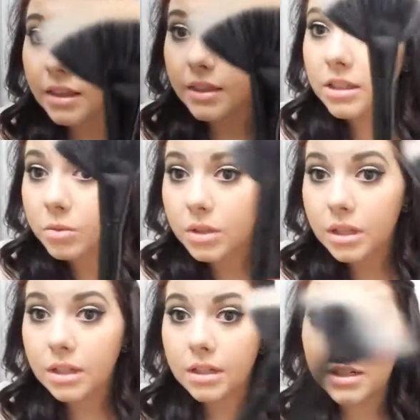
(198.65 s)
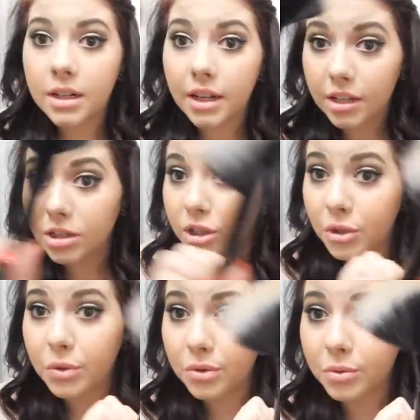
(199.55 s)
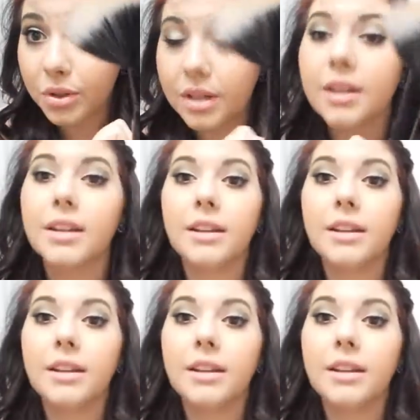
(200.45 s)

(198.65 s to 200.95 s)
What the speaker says: This one is a huge one.